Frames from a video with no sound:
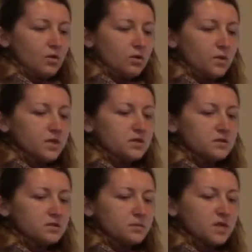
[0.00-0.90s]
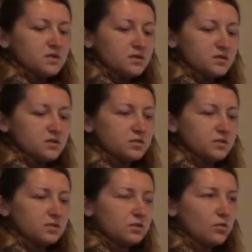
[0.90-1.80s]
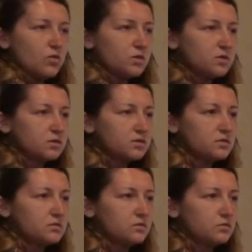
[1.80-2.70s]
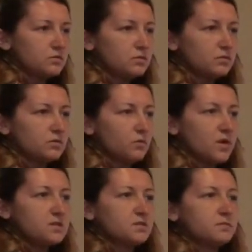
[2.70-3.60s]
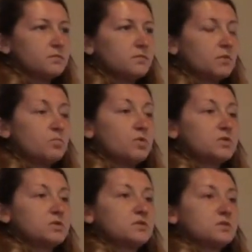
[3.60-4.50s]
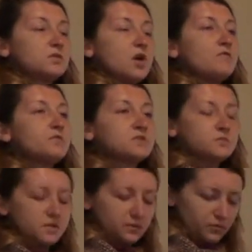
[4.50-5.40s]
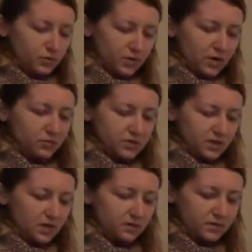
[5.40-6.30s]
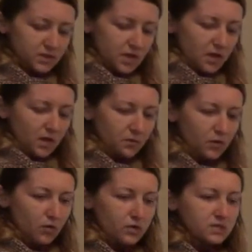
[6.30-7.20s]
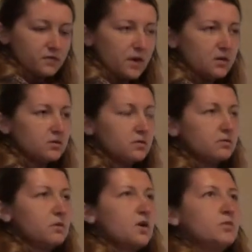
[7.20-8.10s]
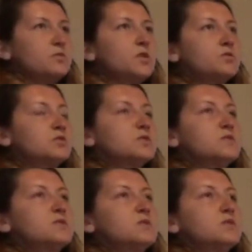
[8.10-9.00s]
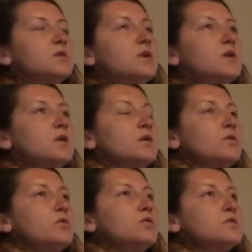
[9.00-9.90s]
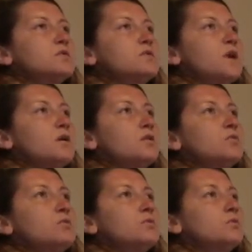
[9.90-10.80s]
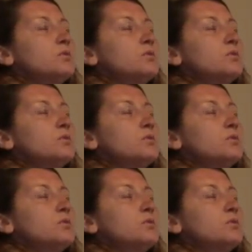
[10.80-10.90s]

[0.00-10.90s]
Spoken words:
always makes decision in accordance to what's most comfortable for ourselves, and we always follow our emotions, and we always follow